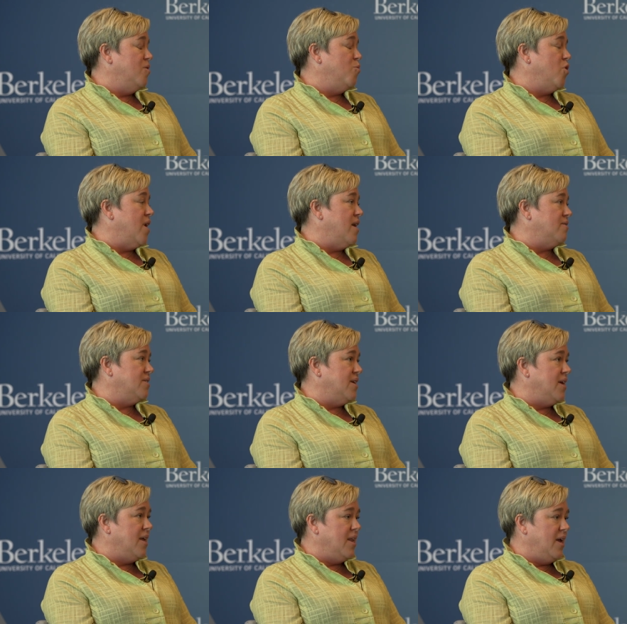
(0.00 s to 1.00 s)
more
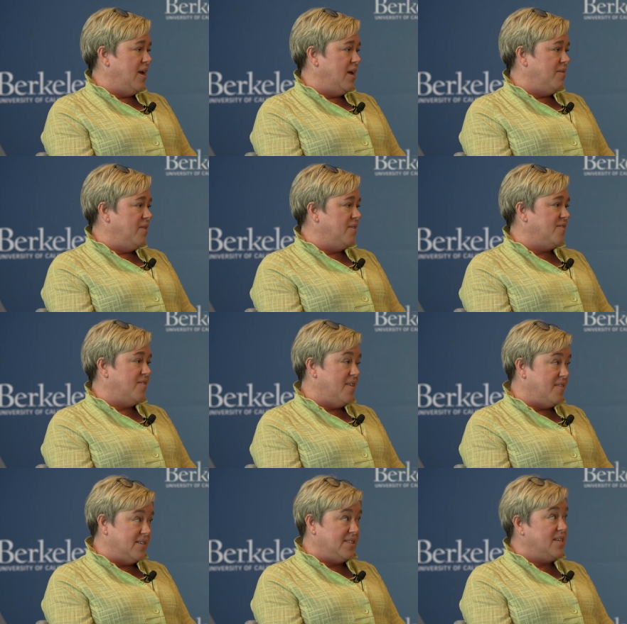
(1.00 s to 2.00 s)
housing, and, and this,
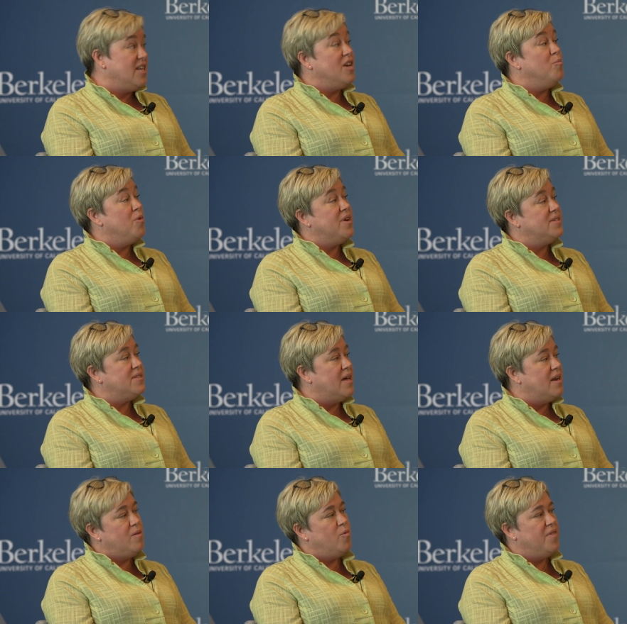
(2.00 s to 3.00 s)
that the city embraced
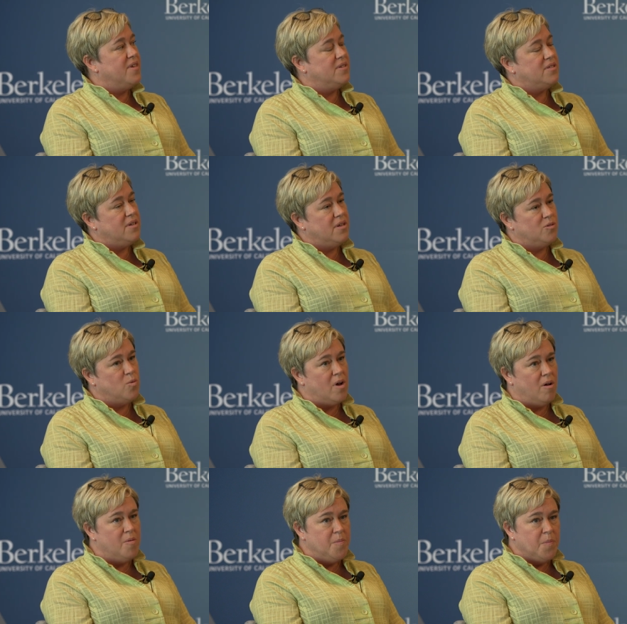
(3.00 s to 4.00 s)
that with us as
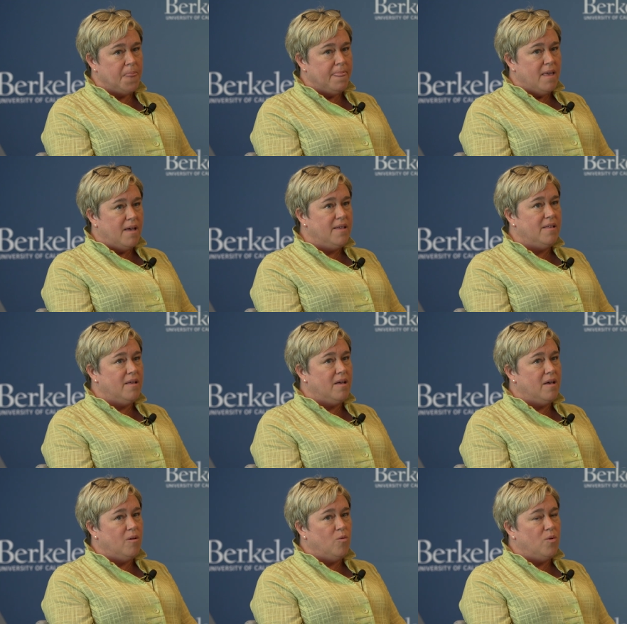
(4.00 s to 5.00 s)
well. I think
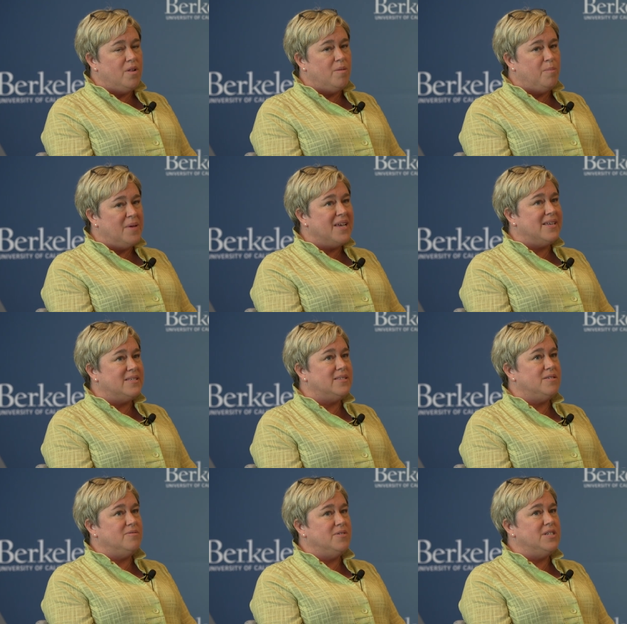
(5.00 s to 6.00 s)
one of the
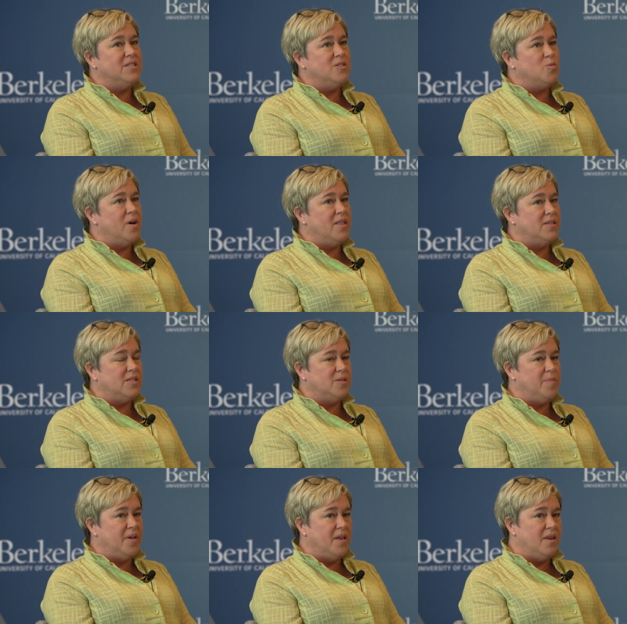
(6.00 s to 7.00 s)
biggest reasons why this
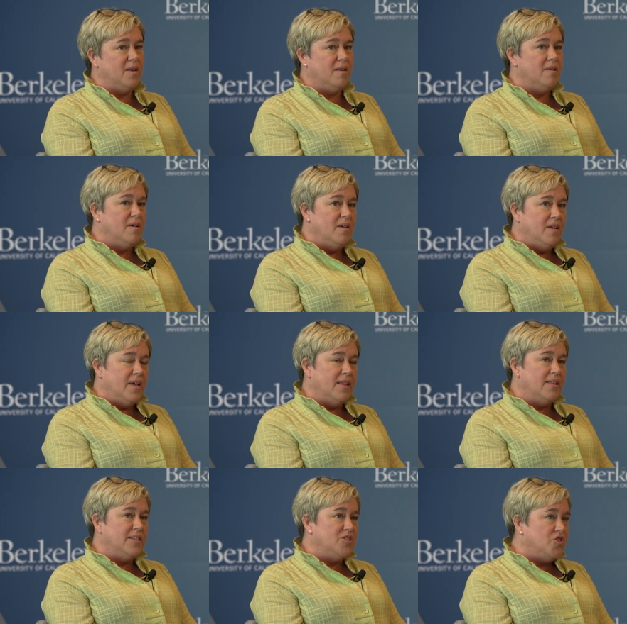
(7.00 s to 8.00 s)
has been,
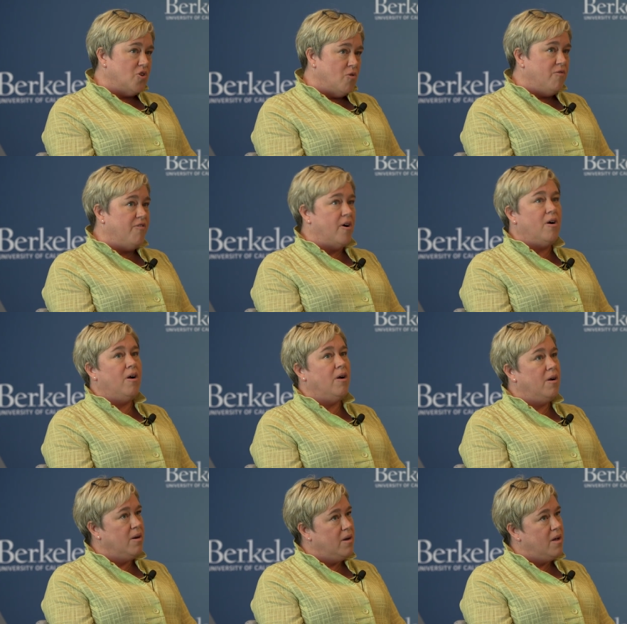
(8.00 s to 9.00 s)
at least so
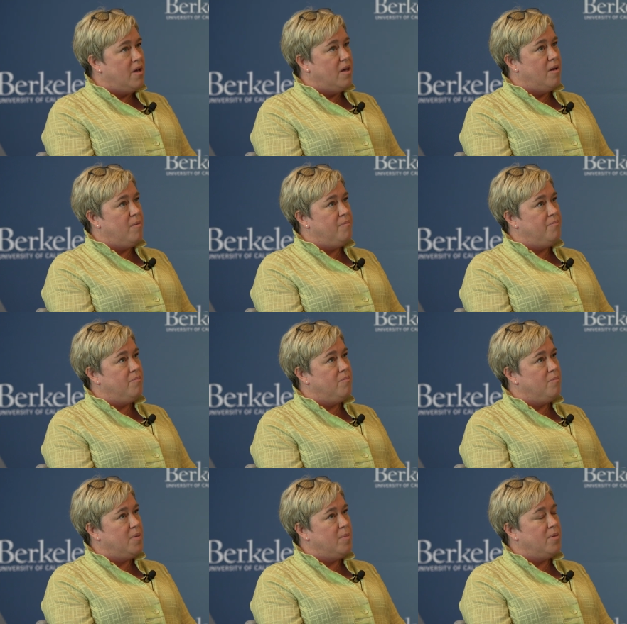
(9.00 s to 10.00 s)
far, um,
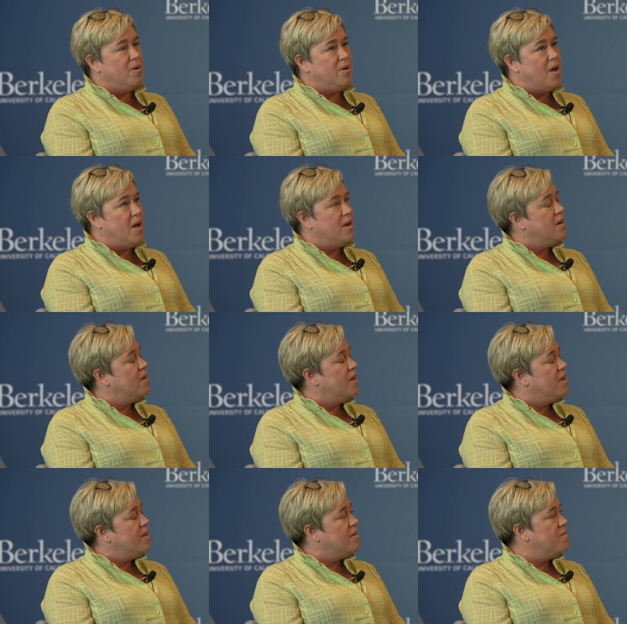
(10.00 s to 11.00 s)
people are not
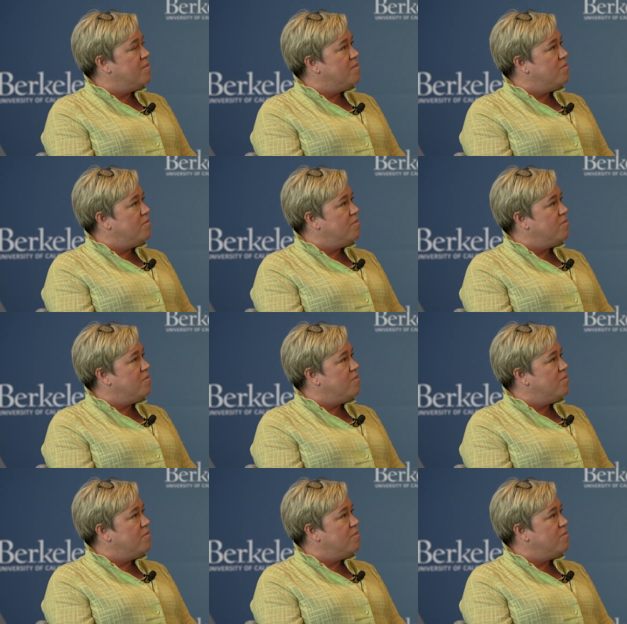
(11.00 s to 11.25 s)
uh,